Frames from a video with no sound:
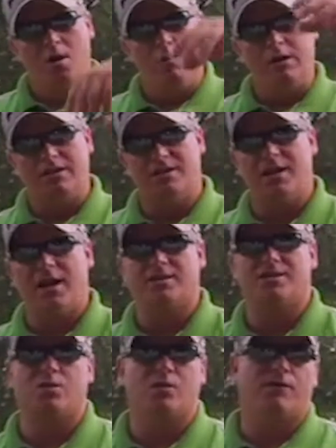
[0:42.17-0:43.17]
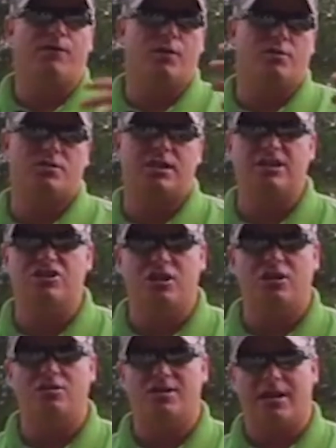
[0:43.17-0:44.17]
We discussed sort of first tee
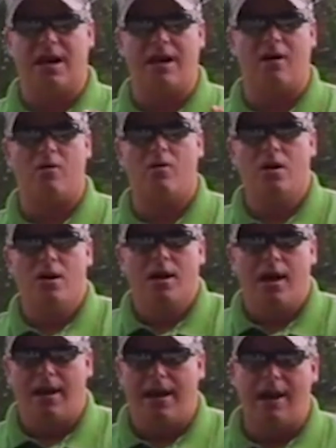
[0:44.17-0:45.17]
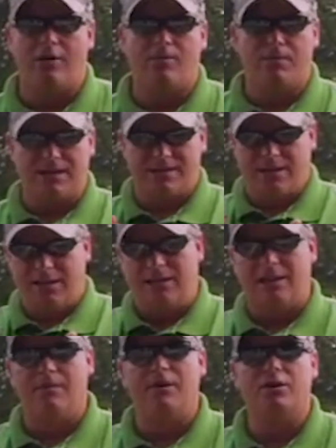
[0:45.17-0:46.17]
jitters on how to basically
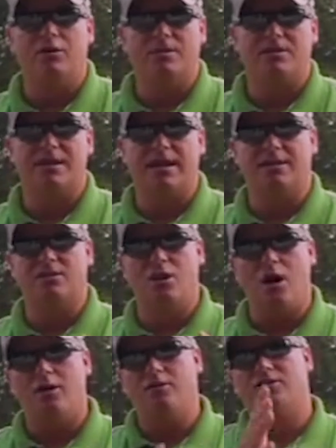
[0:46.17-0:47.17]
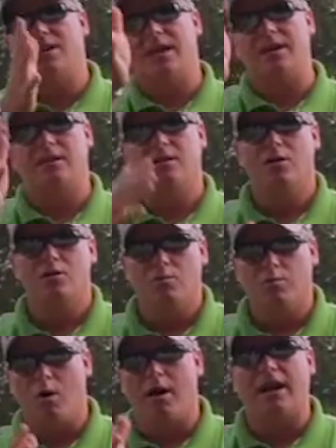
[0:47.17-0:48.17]
limit your mistakes. Understanding
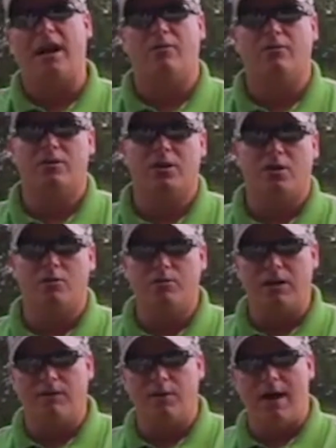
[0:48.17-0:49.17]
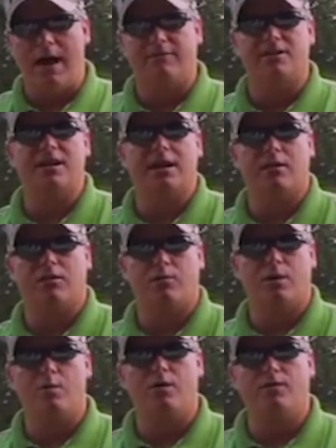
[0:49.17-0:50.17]
run out. You know, if you have to take a
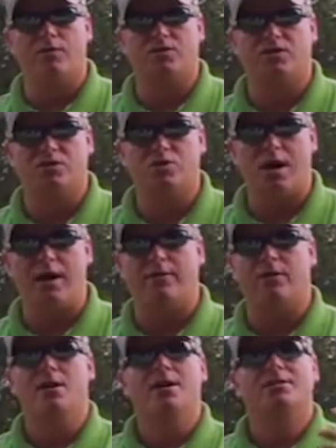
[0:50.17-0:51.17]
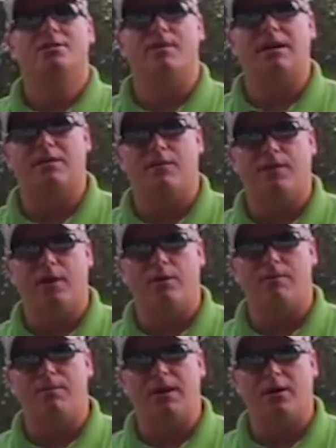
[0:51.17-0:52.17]
3-wood versus a driver to make the
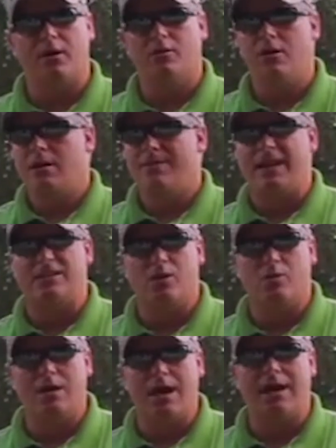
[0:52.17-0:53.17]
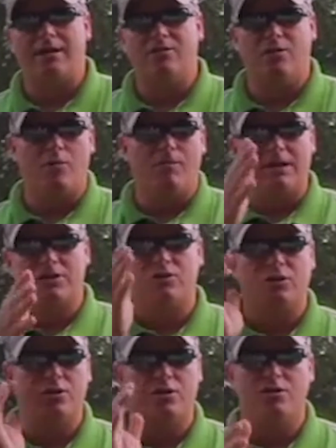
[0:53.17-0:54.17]
fairway bigger, that's okay. Don't make sure
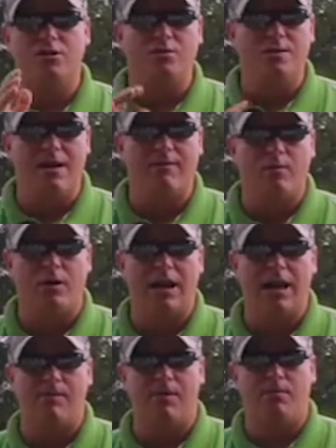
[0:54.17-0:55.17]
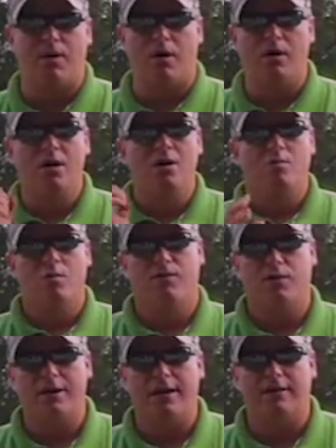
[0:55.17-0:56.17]
you never want to aim the ball where if
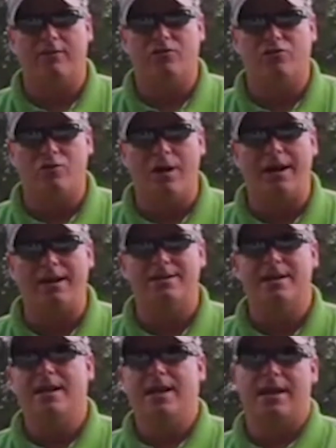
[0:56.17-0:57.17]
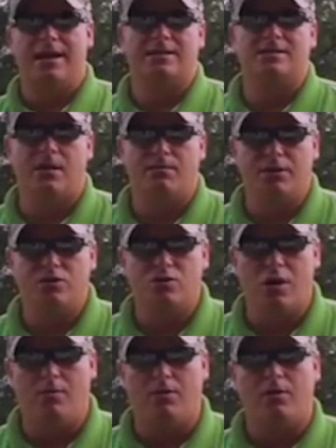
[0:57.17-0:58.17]
you hit it straight, it ends up in
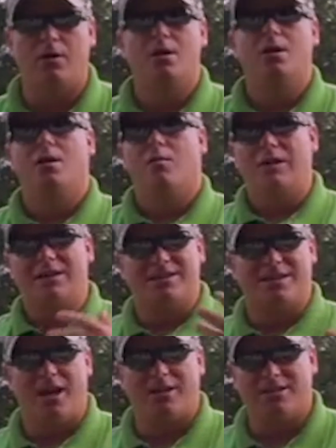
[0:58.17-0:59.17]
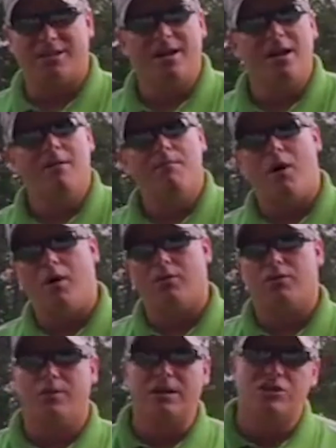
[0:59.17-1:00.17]
trouble. We discussed par
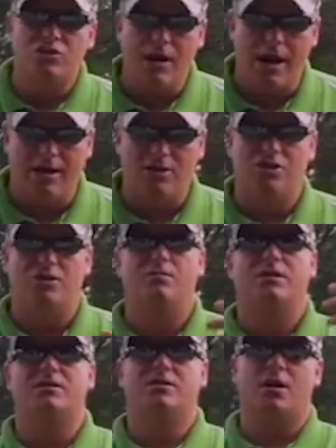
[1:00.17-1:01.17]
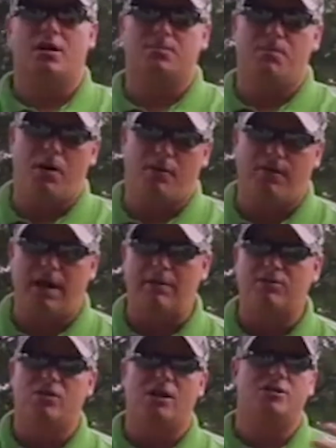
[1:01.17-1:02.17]
3 strategy. We discussed par
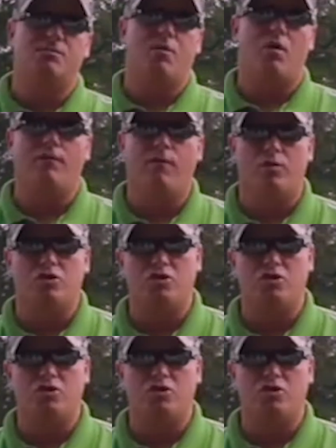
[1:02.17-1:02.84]
5 strategy, par 4